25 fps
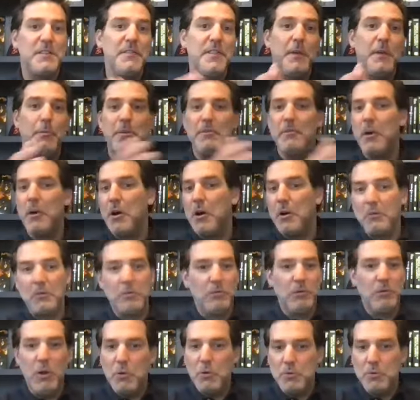that we've all
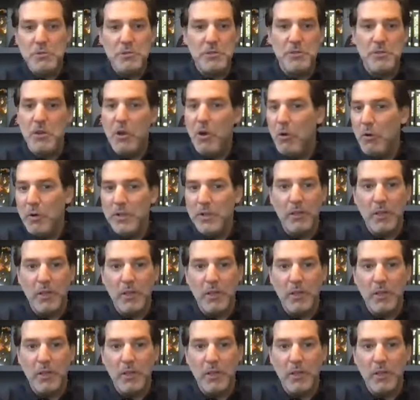grown to know and